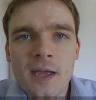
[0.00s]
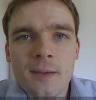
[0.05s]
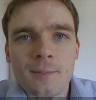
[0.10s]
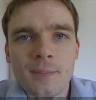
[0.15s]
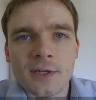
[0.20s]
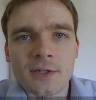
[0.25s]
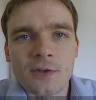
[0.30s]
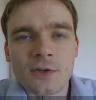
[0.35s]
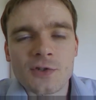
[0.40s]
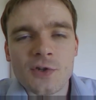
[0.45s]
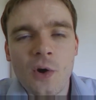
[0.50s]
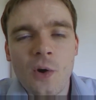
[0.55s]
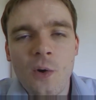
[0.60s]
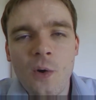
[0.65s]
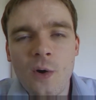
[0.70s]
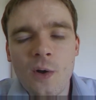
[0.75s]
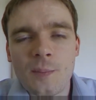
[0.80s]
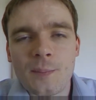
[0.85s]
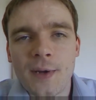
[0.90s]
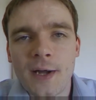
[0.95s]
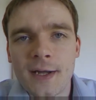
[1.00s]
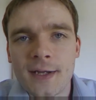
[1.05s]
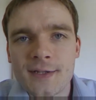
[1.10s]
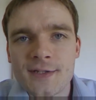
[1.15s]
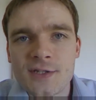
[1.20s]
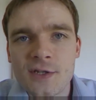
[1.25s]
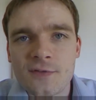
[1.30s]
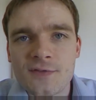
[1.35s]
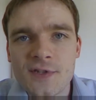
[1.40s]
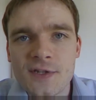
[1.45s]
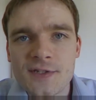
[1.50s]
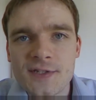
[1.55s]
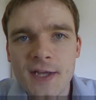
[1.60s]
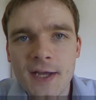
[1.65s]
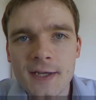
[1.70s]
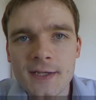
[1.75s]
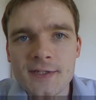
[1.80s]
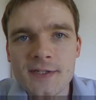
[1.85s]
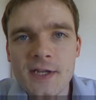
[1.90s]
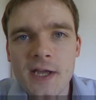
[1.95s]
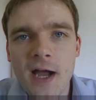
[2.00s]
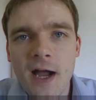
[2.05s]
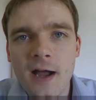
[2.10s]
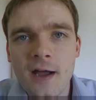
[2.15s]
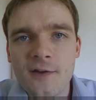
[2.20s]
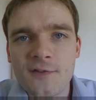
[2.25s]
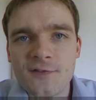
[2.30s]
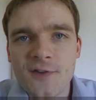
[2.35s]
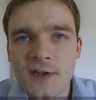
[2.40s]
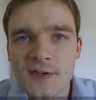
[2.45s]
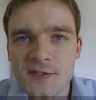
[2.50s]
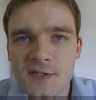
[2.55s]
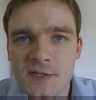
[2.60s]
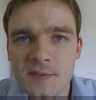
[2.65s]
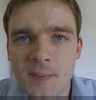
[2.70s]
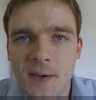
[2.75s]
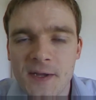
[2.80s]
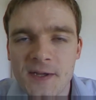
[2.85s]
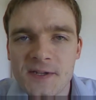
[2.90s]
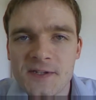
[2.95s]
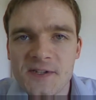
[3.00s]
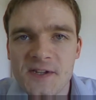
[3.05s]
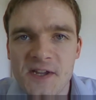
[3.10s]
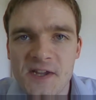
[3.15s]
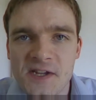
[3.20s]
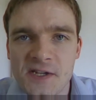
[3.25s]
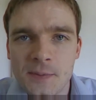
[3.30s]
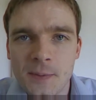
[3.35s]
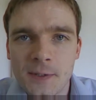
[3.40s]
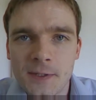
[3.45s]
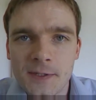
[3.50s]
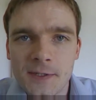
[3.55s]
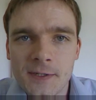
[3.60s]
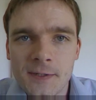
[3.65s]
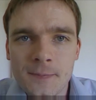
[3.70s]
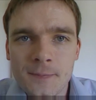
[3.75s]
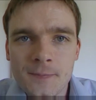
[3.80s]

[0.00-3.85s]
but not all parts of society are affected by it equally.